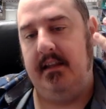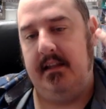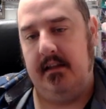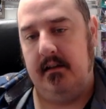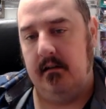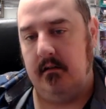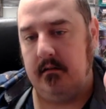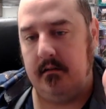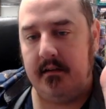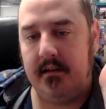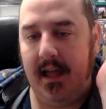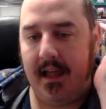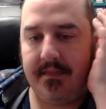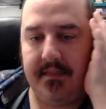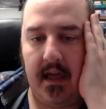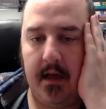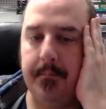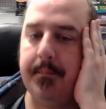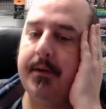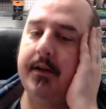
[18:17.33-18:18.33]
heal. Not
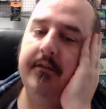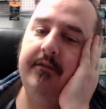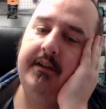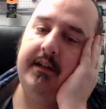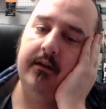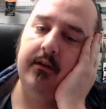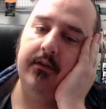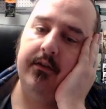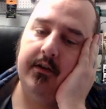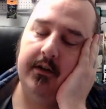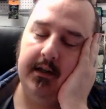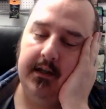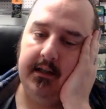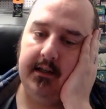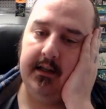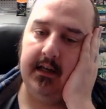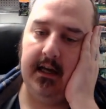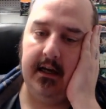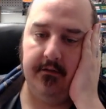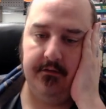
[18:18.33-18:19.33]
that big of a deal. They're going
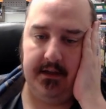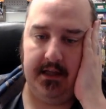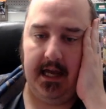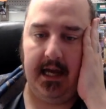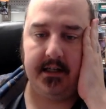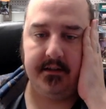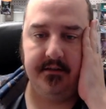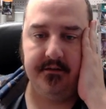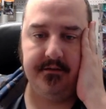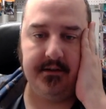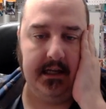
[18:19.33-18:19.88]
to get out of the active